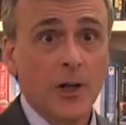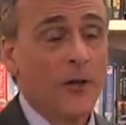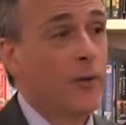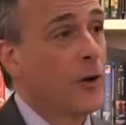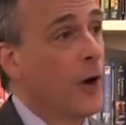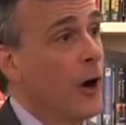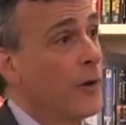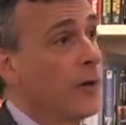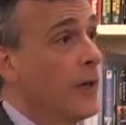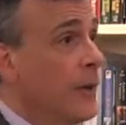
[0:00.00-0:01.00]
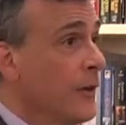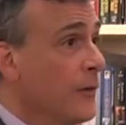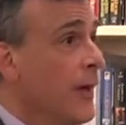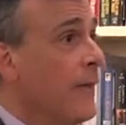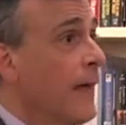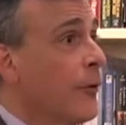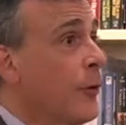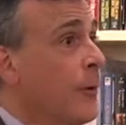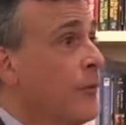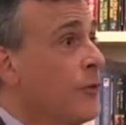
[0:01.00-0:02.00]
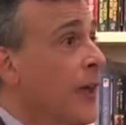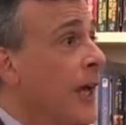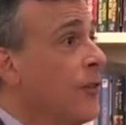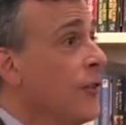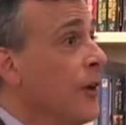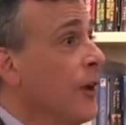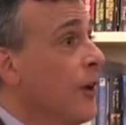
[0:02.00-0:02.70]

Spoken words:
in the car, and he'll take that little bit of change.